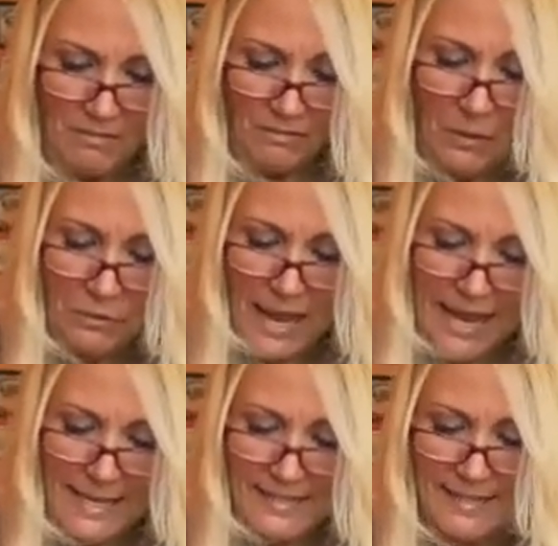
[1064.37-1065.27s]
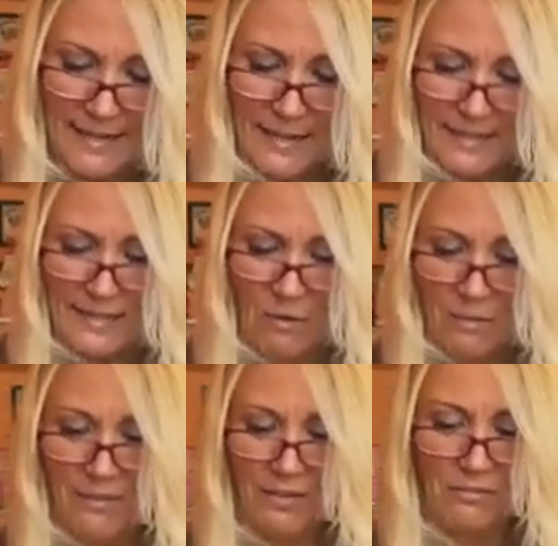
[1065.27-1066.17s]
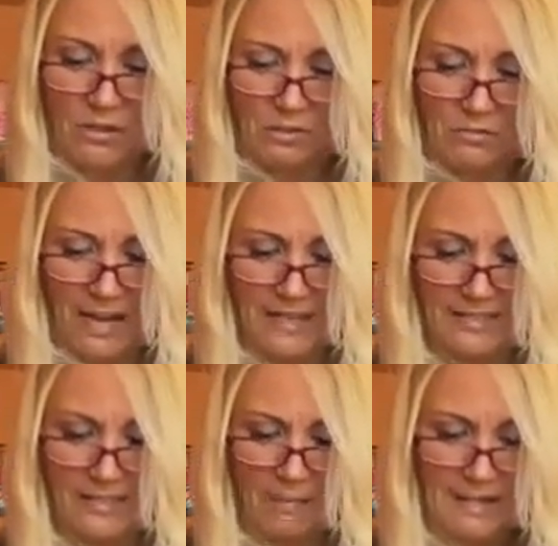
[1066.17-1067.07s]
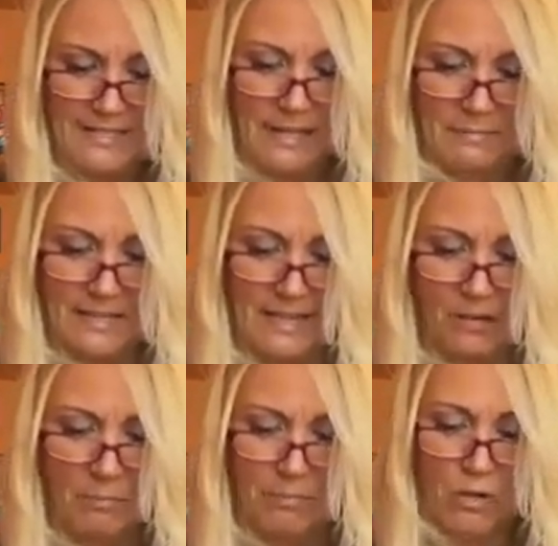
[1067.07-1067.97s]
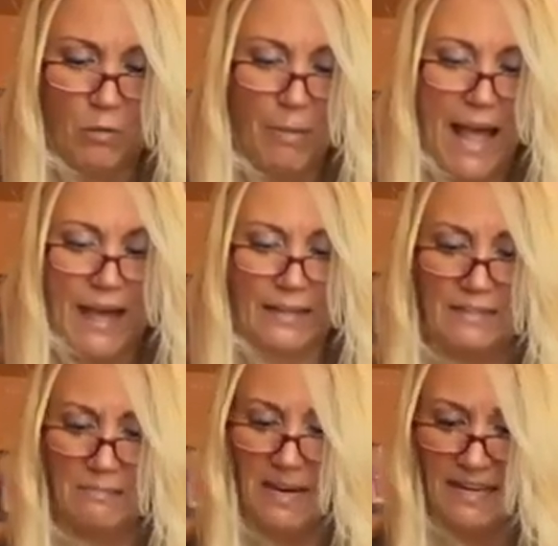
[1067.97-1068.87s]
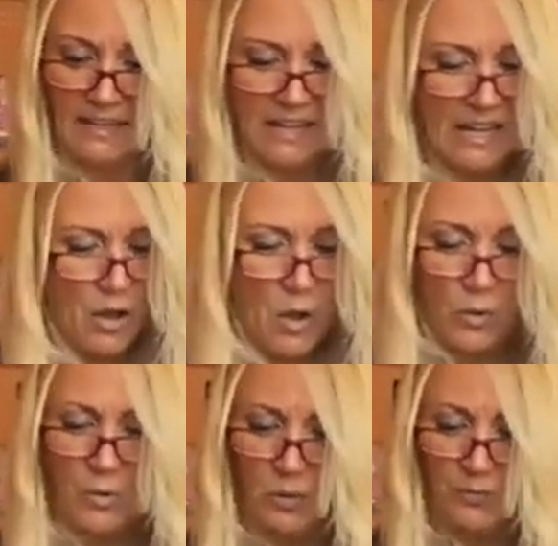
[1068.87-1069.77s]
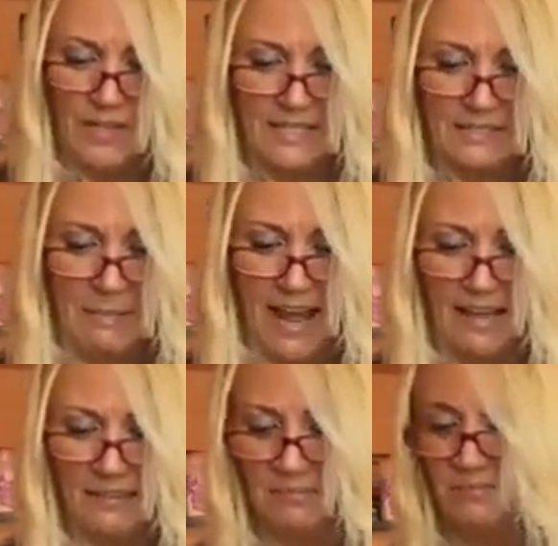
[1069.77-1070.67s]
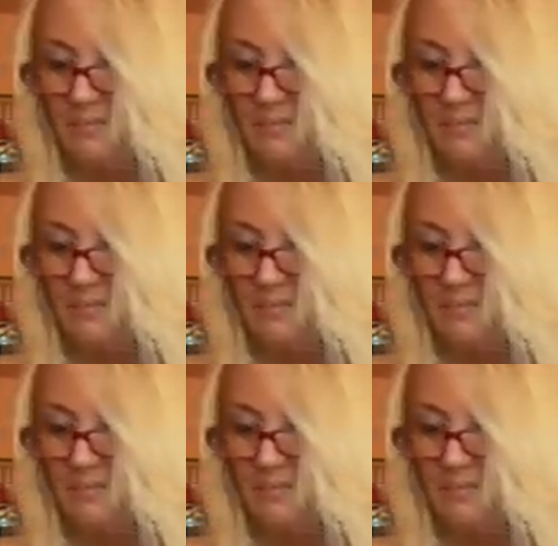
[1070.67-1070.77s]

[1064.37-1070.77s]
so I'm going to have Log Home Dad stop at Sam's and get a big old pack, because, man, whew, this is bad. And